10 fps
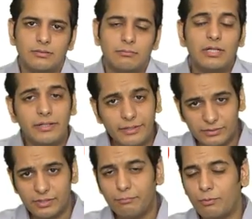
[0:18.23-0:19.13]
But
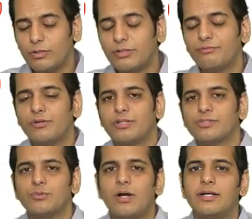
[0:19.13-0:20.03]
it's important for
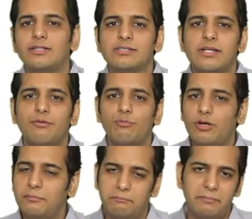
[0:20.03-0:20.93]
us to understand
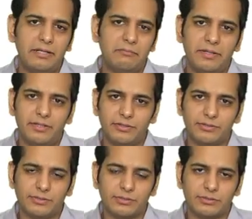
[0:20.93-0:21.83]
what bailment
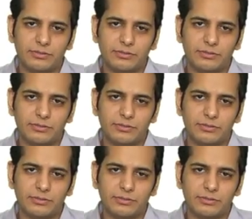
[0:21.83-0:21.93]
is.